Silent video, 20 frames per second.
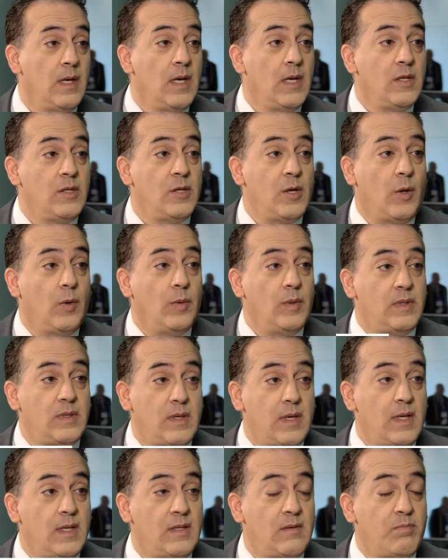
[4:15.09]
So
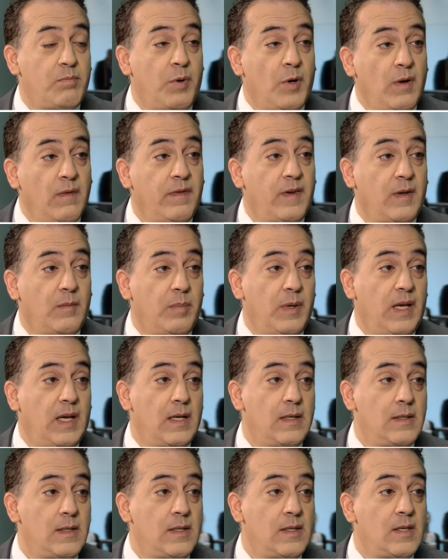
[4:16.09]
it's perfect
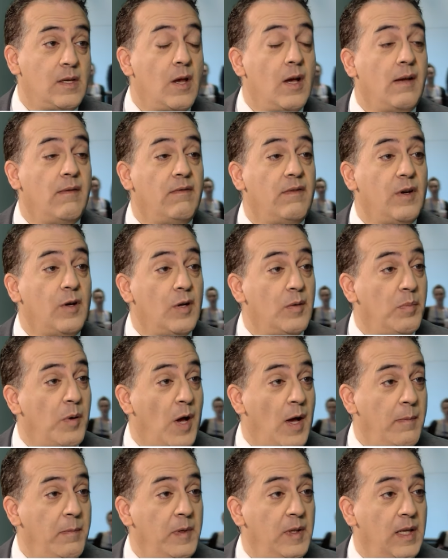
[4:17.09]
because it's not very
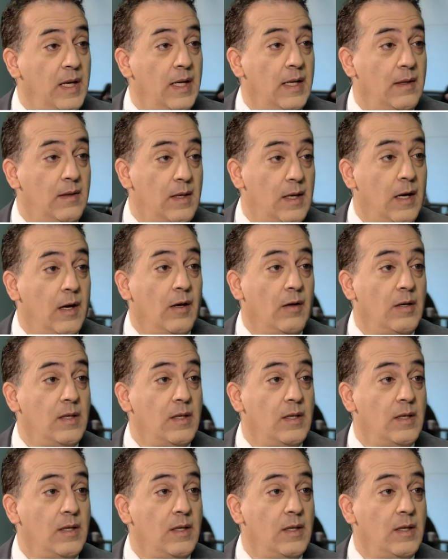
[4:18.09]
populated there.